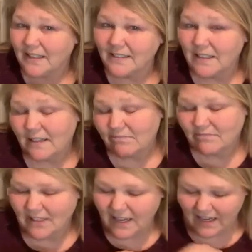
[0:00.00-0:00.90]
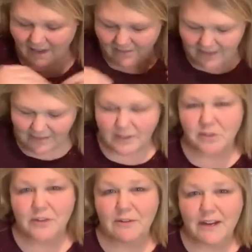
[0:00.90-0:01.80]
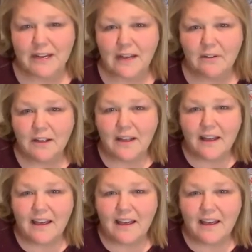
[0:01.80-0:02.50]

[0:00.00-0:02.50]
because I kind of have that luxury right now.